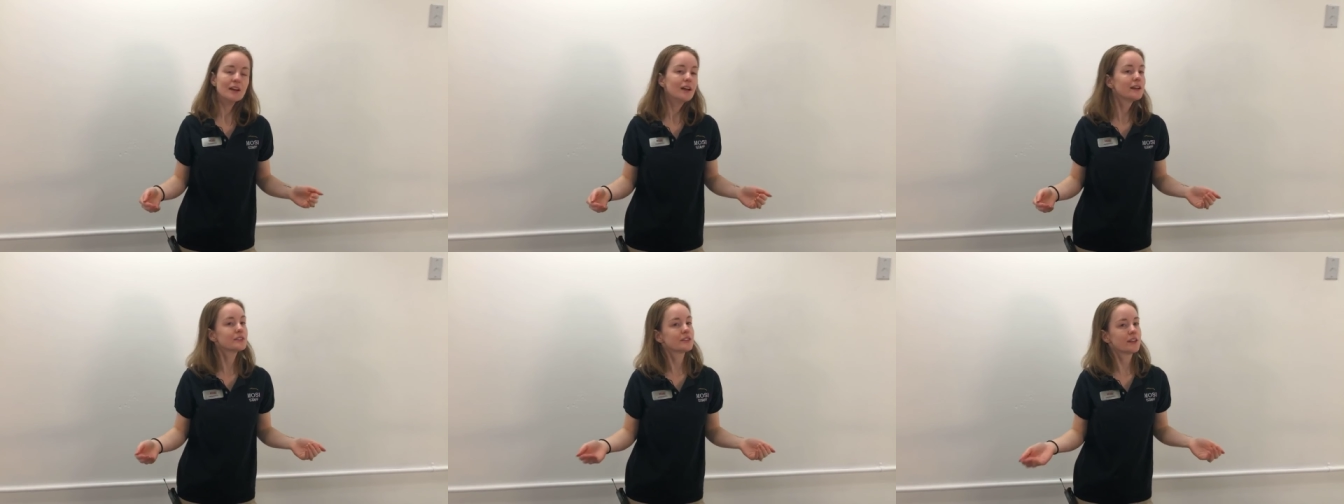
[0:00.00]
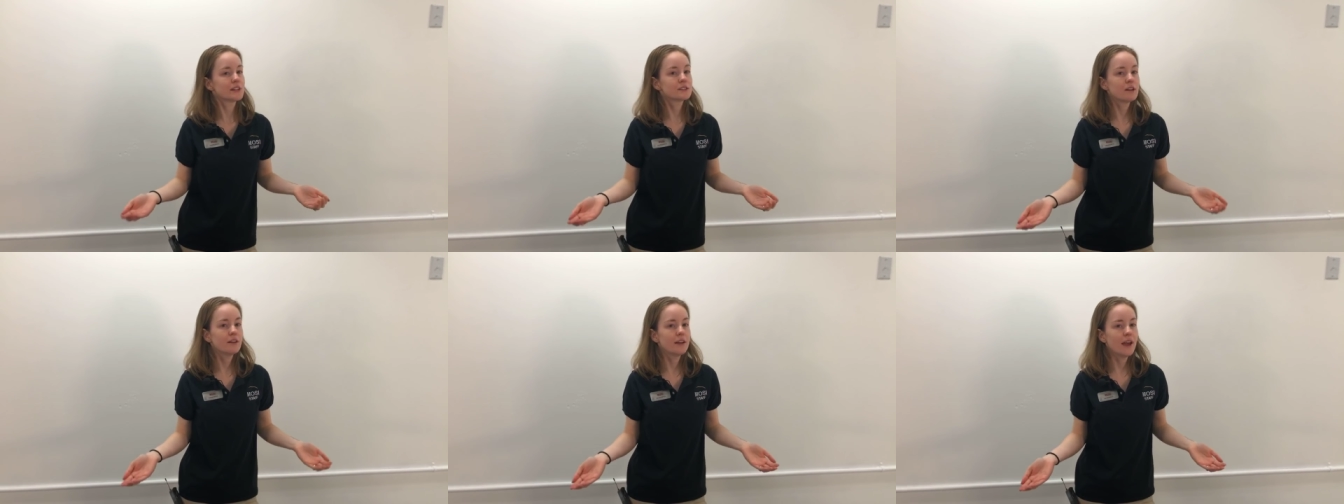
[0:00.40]
So that's
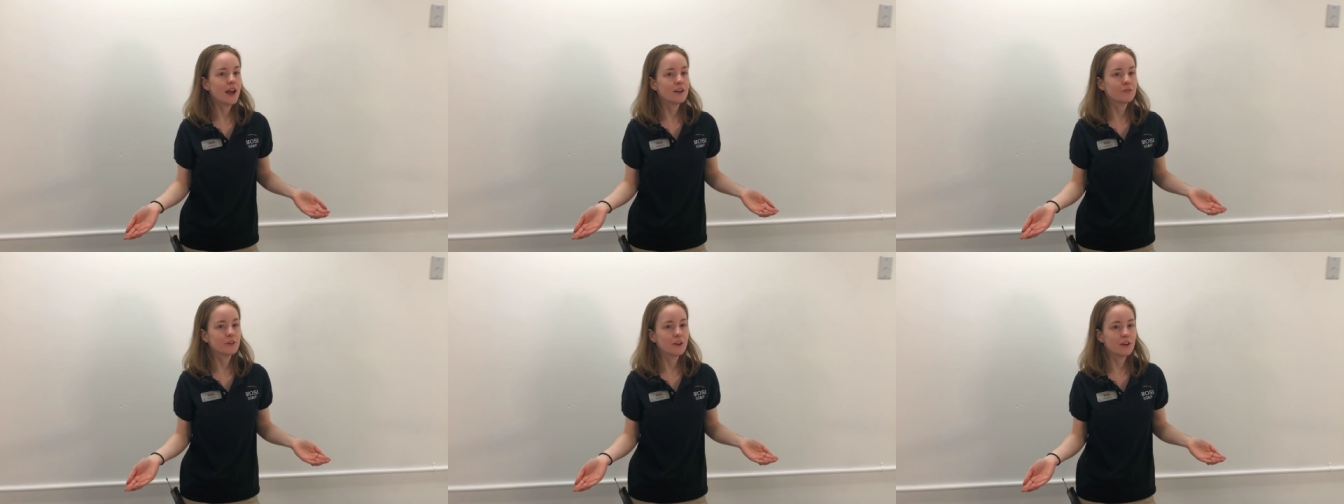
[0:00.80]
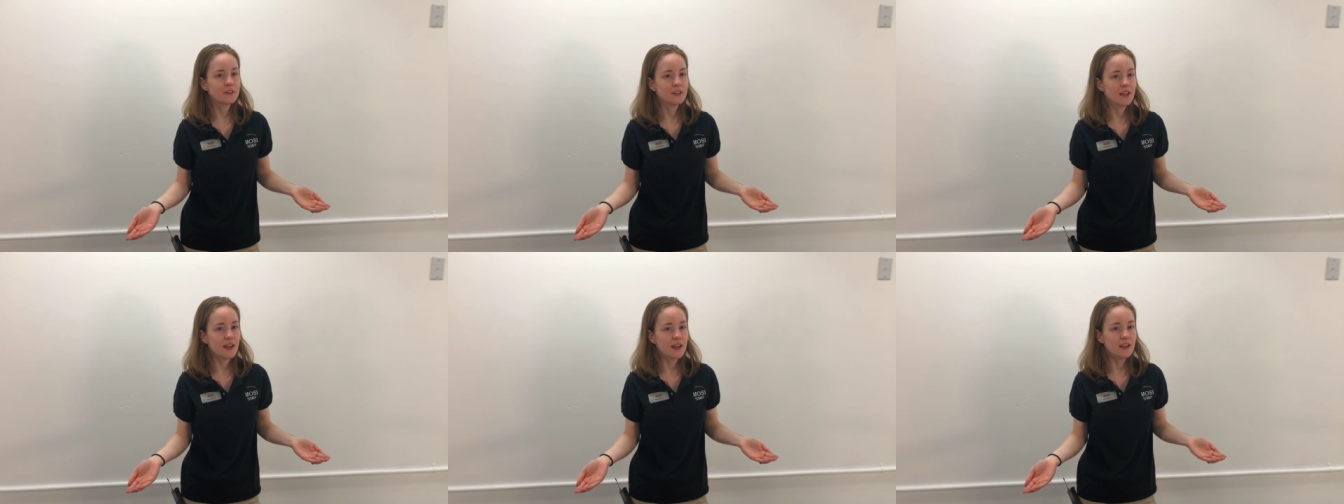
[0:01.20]
all I have for y'all
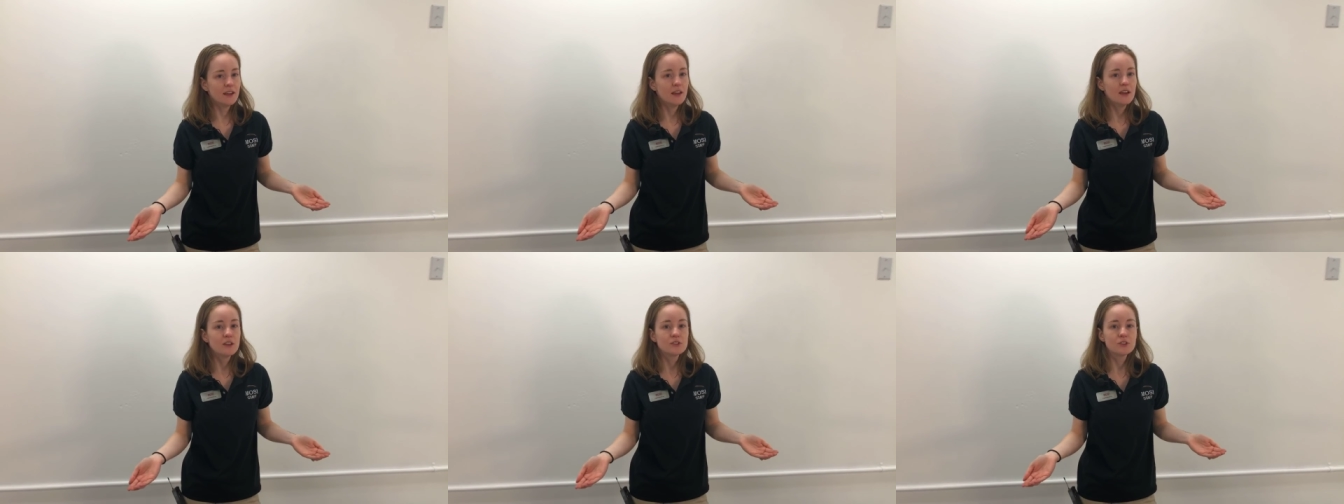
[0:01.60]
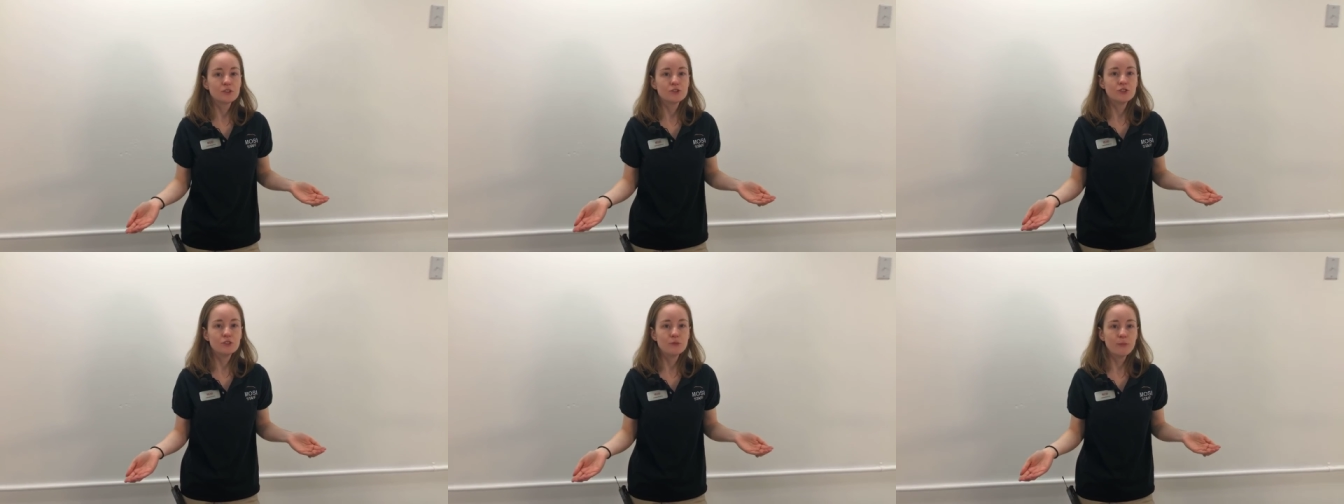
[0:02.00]
today. So
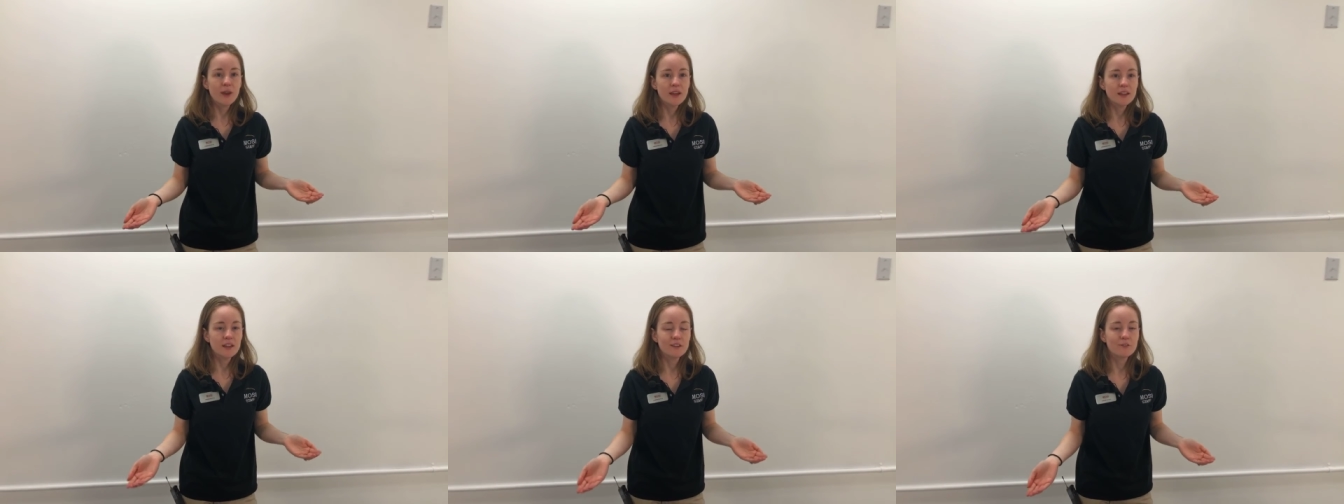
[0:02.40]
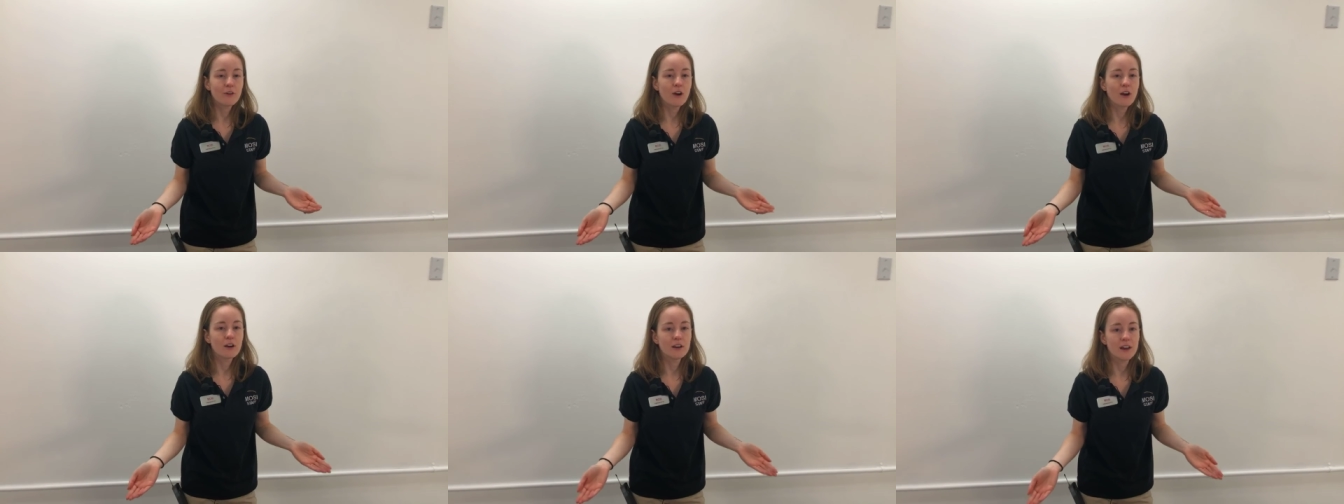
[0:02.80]
tune back in for
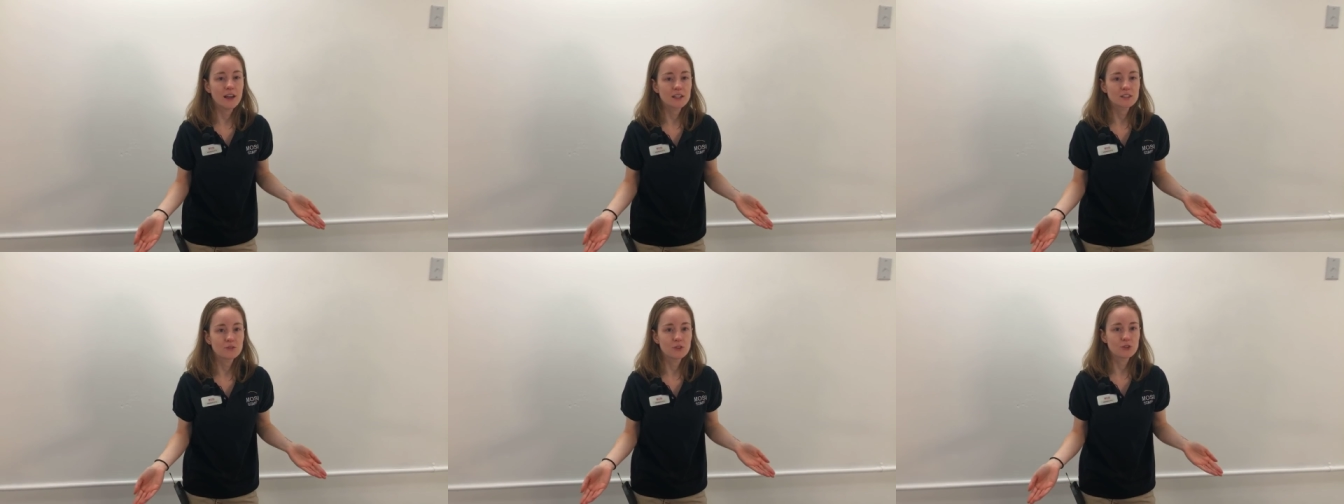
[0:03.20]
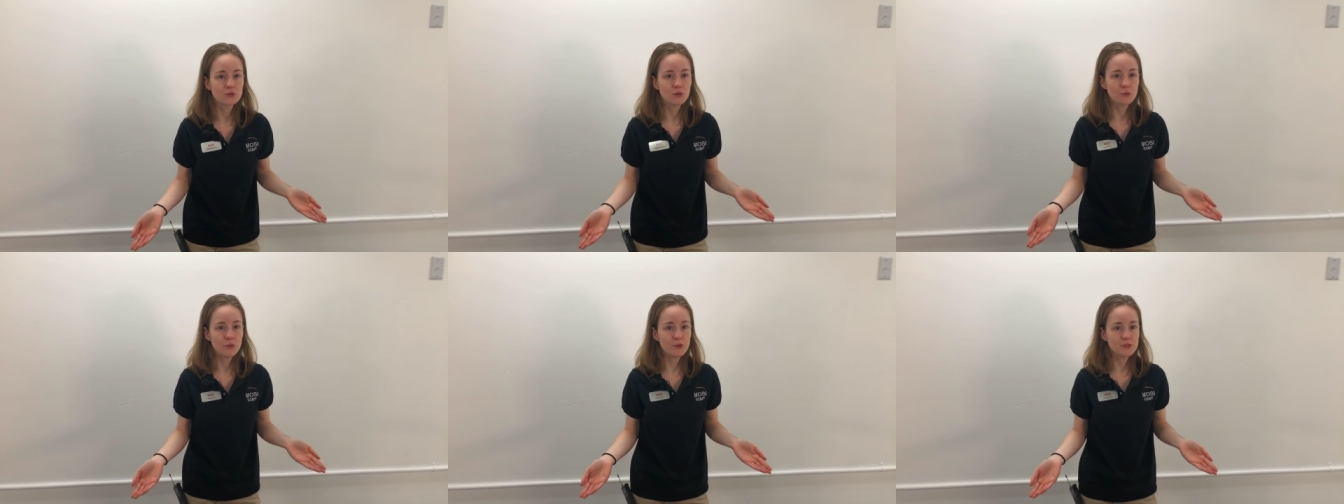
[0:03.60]
our next virtual
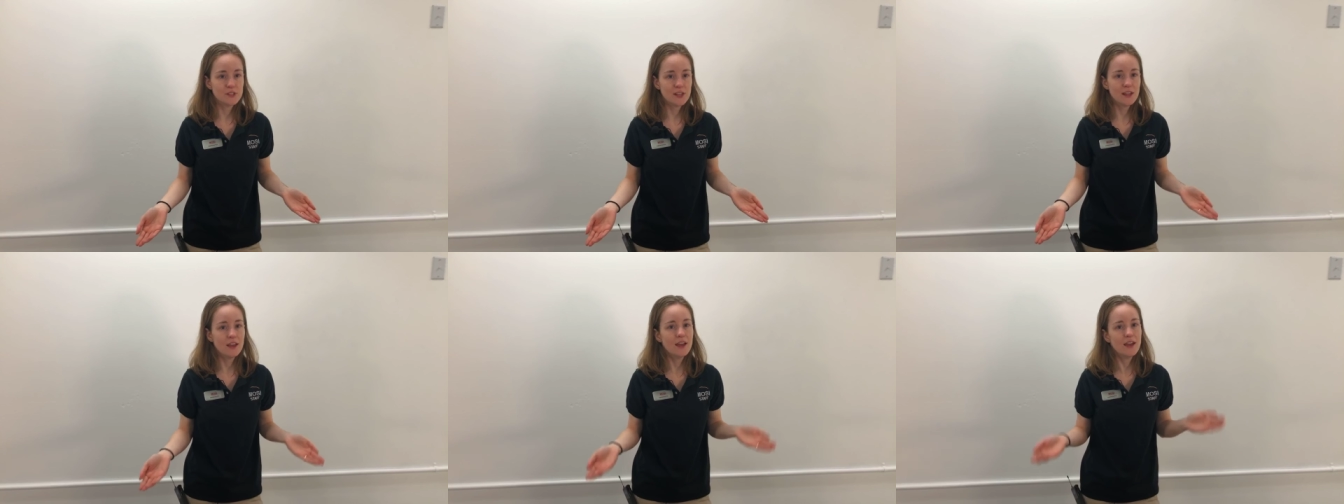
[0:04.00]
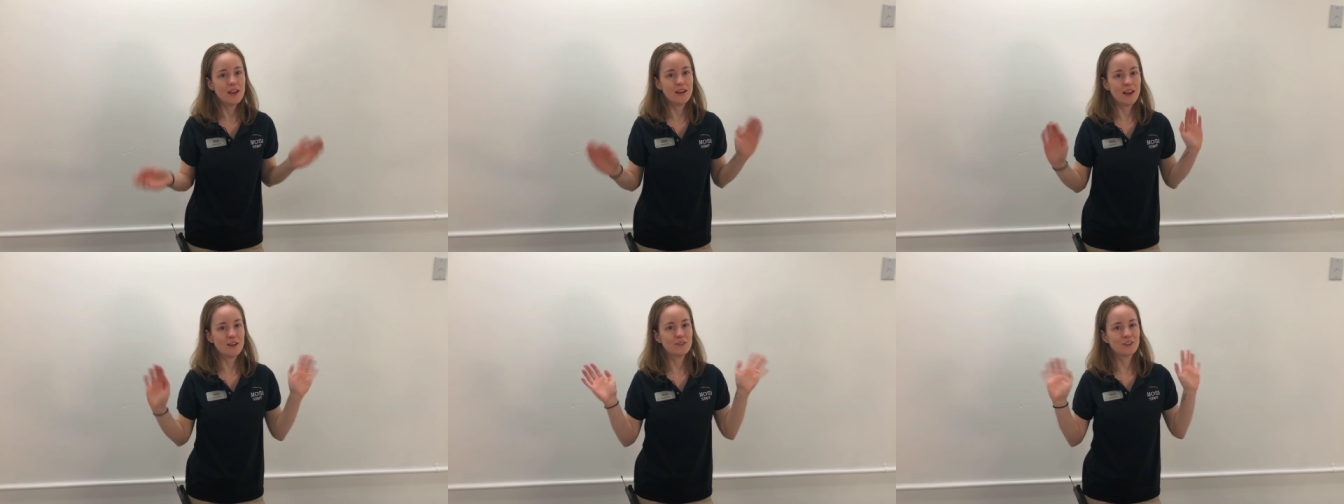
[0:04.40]
MOSI,
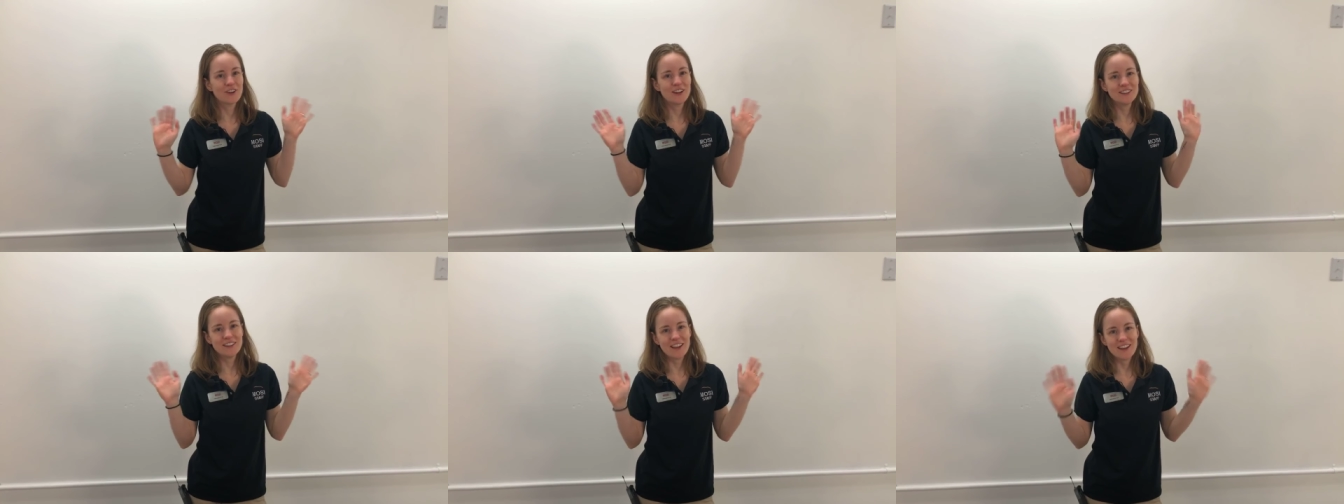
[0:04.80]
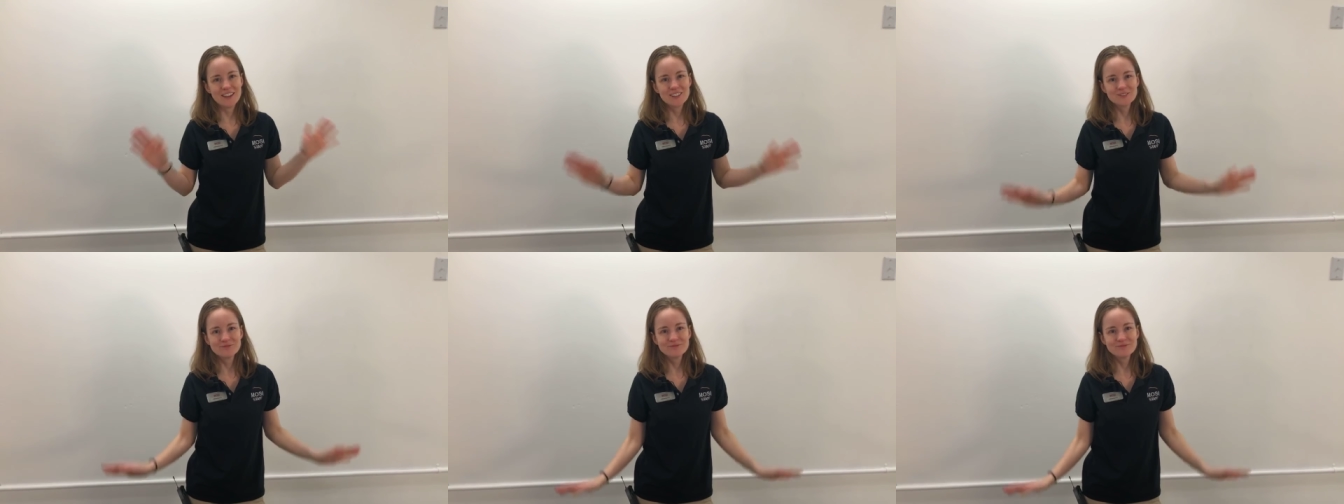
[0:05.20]
and have a great day.